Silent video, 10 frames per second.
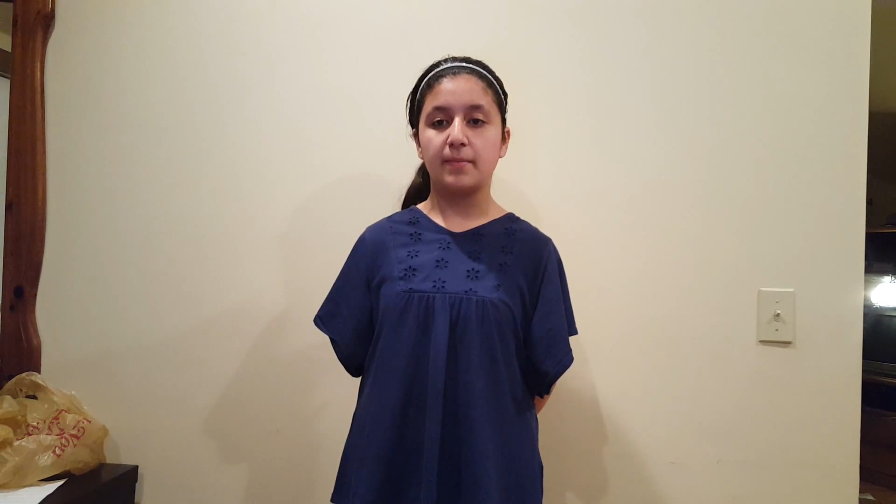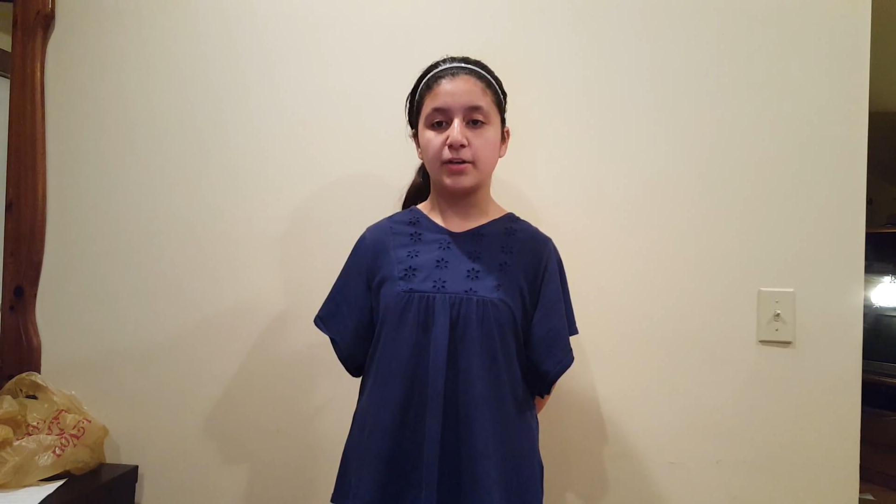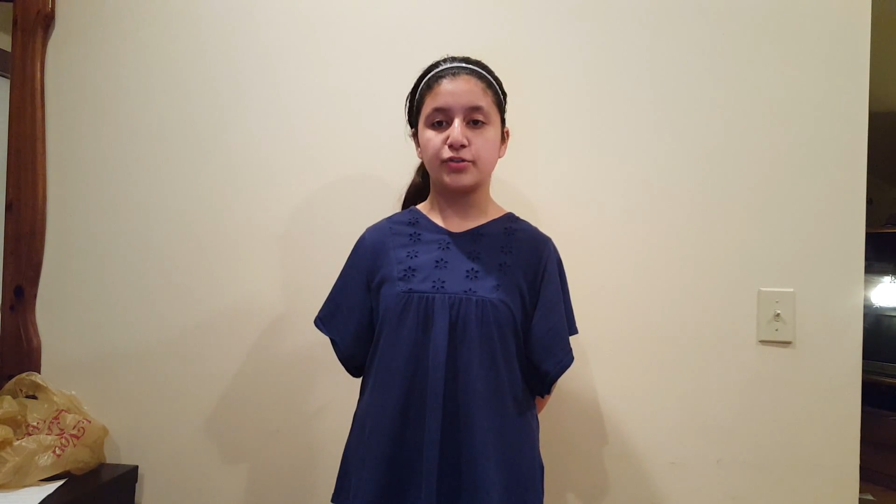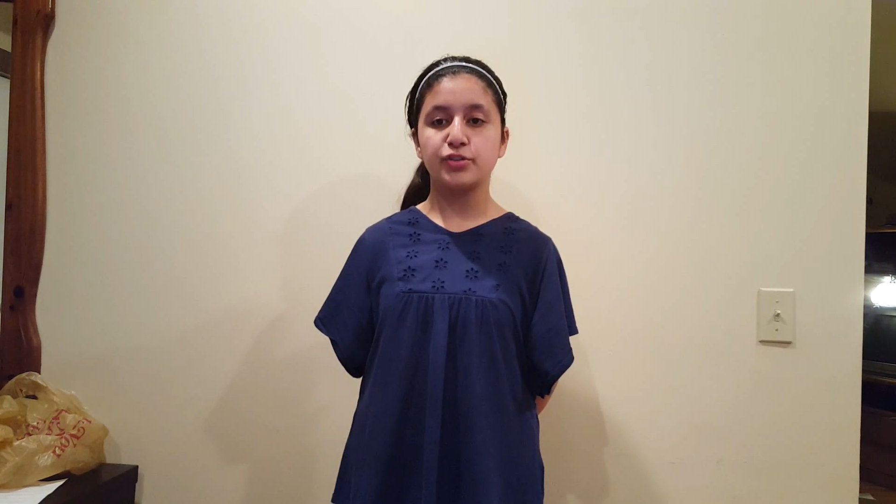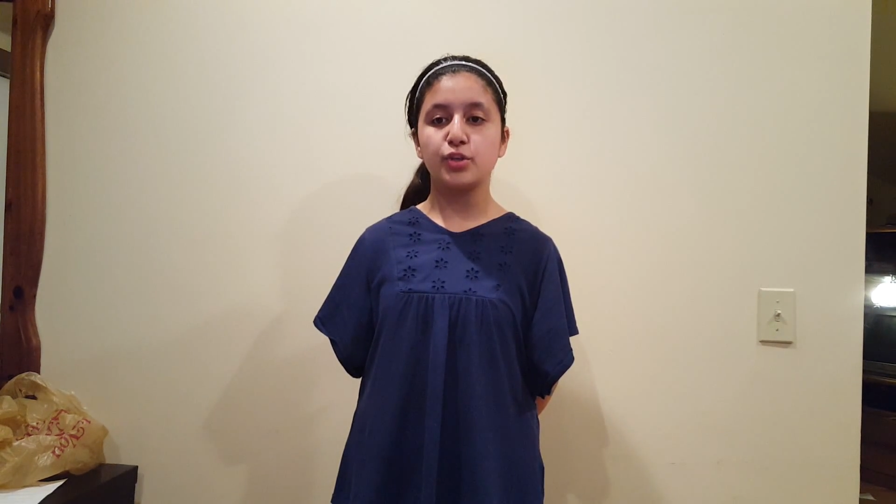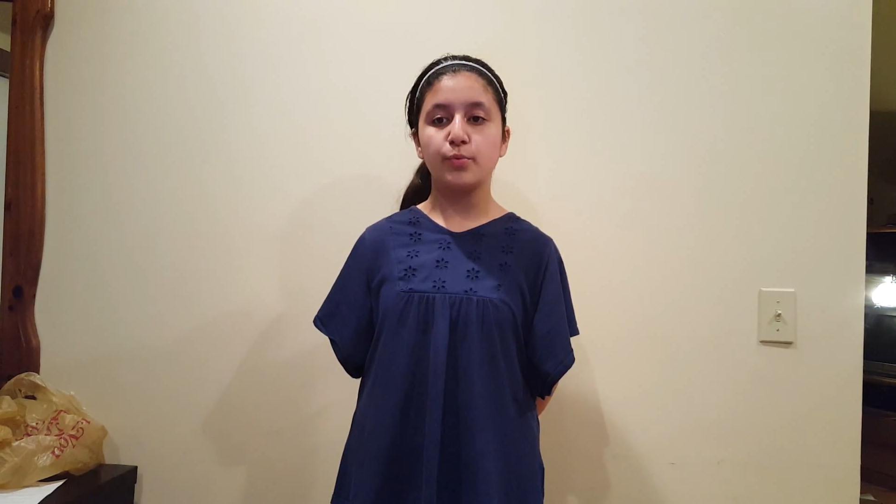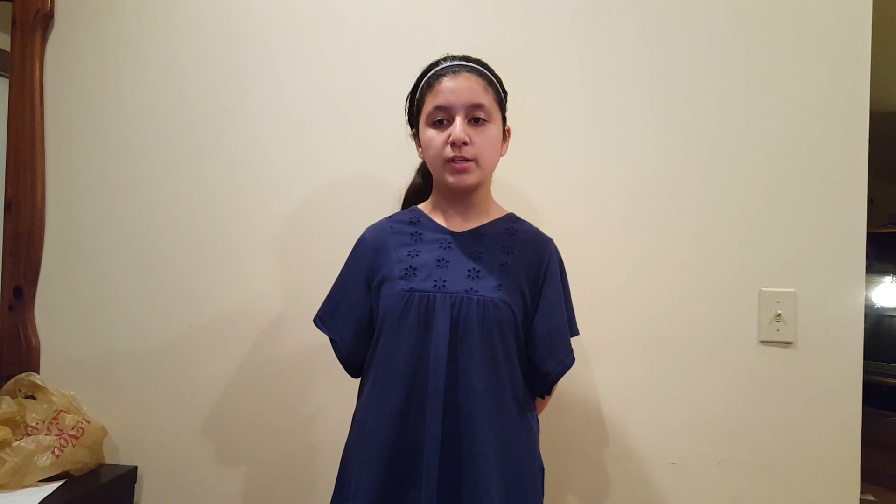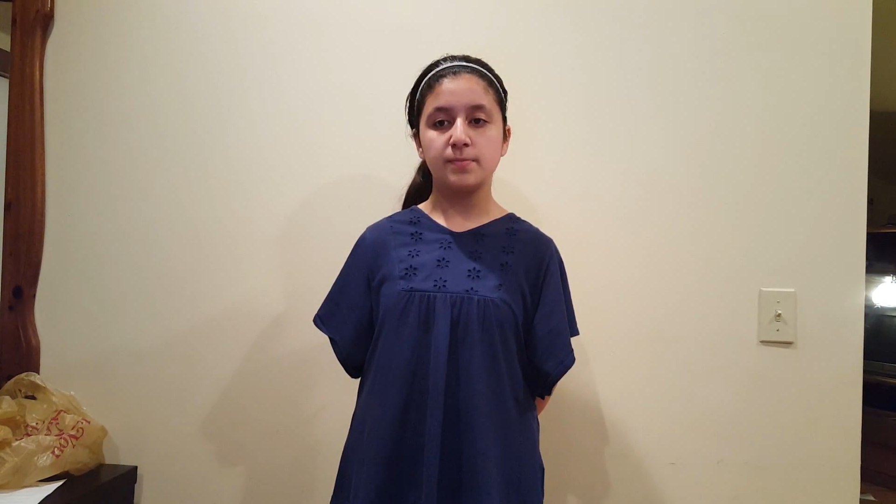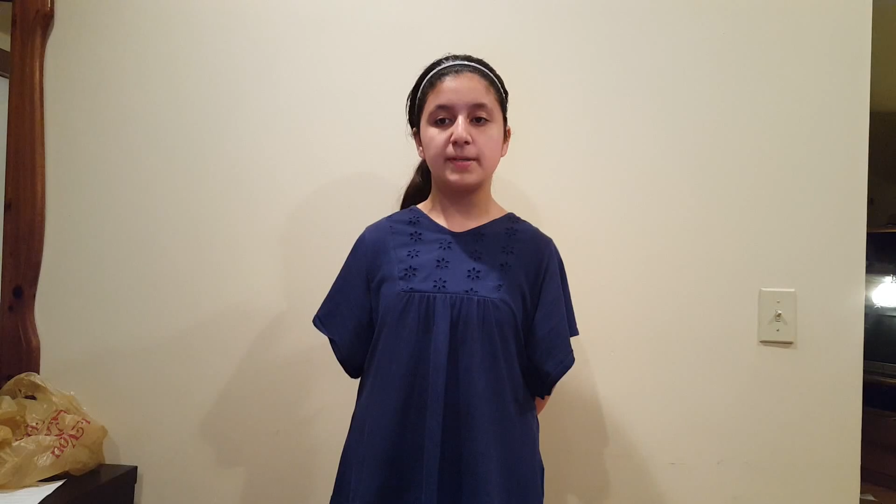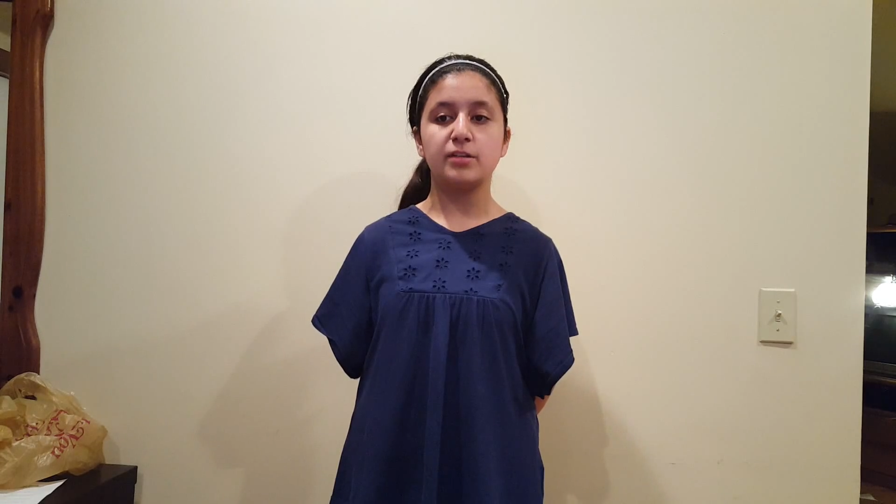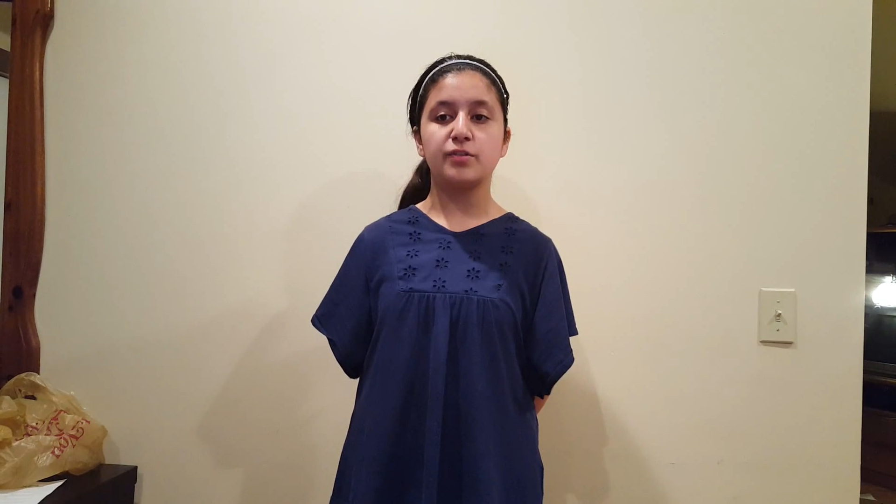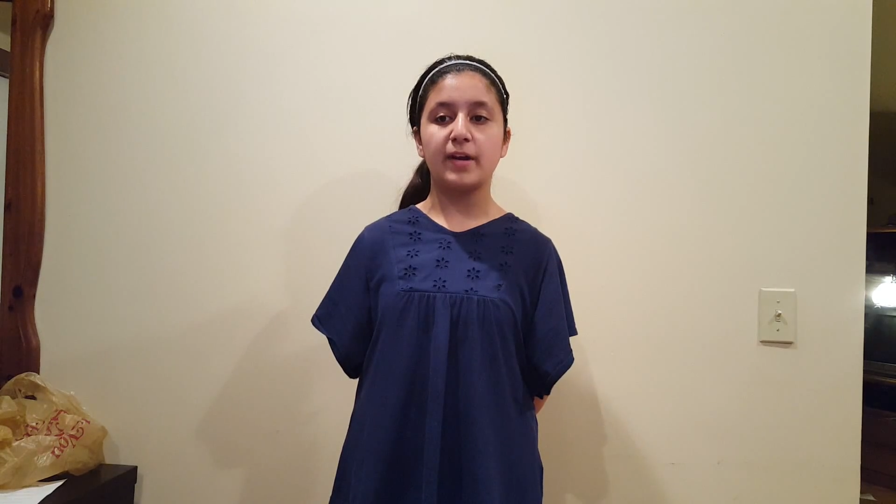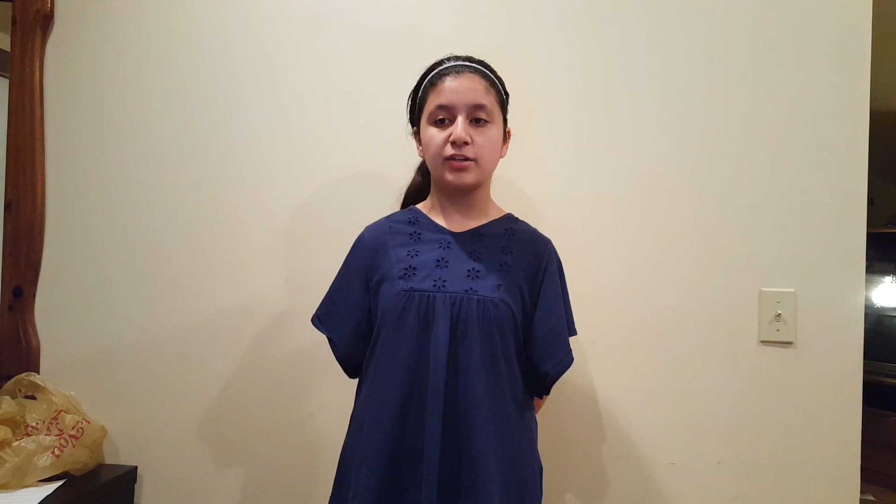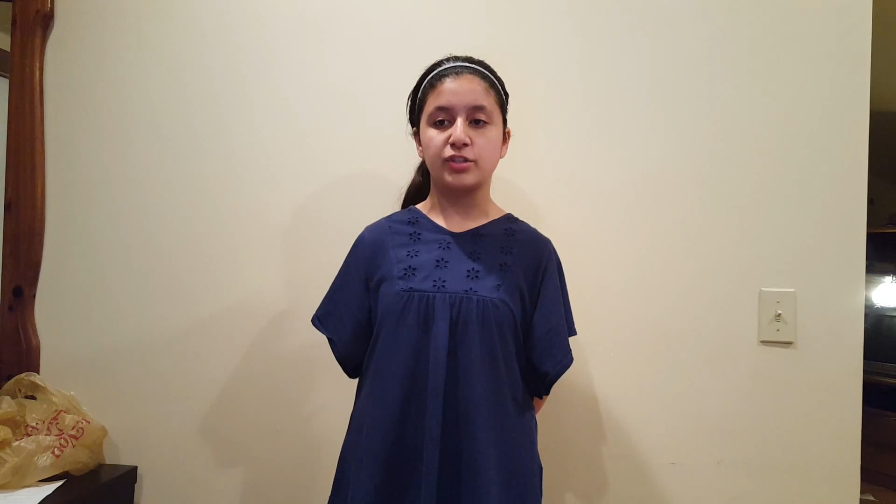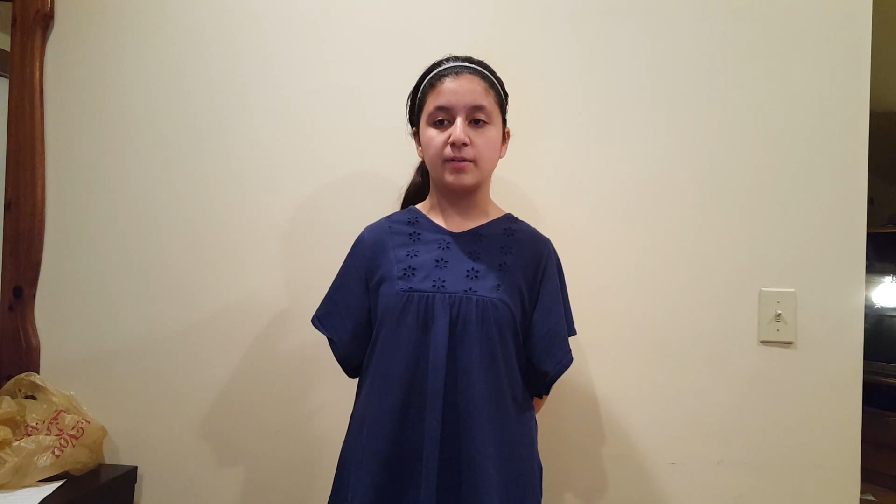measures the wind speed and
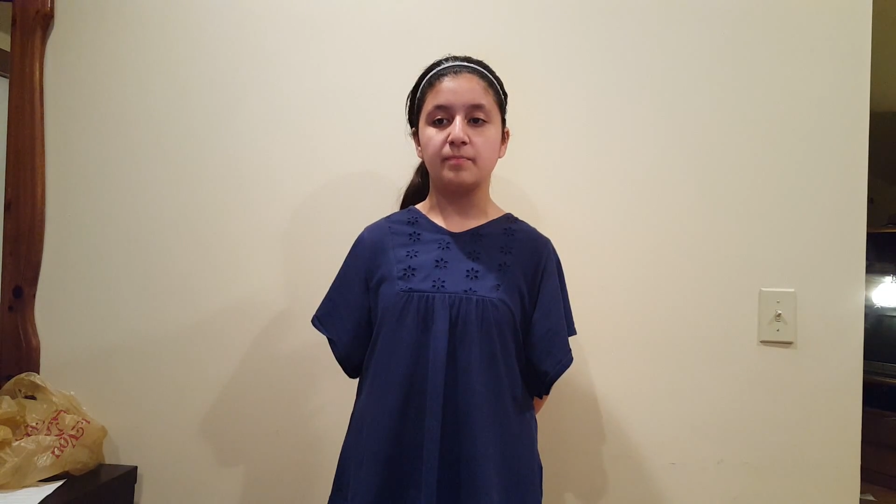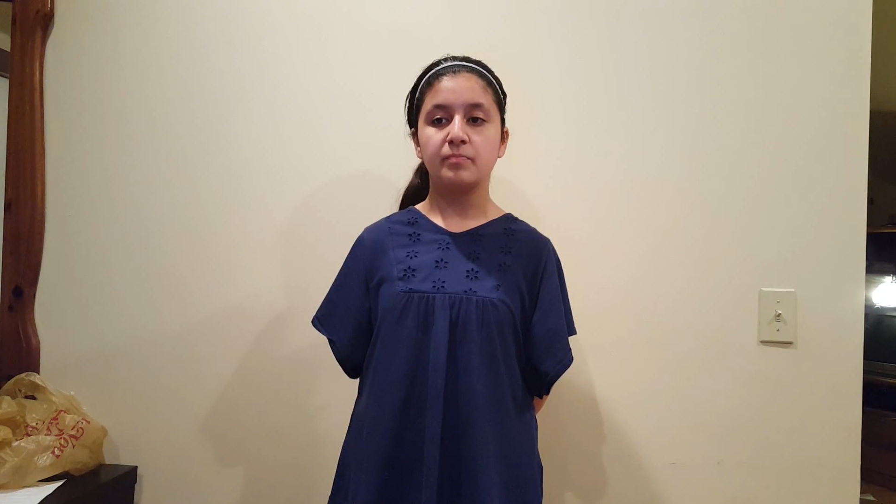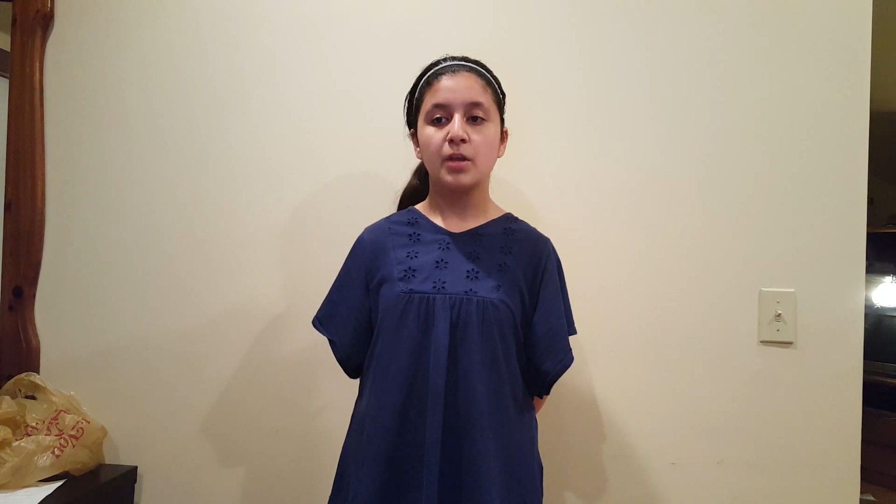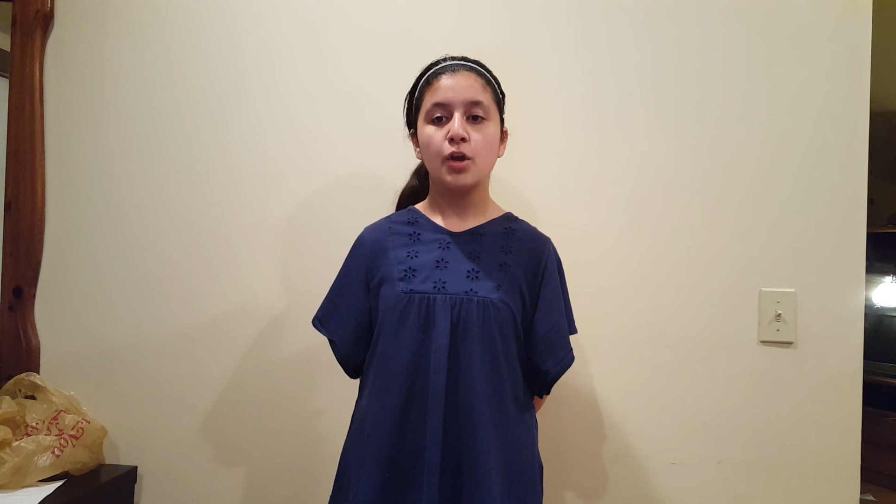direction,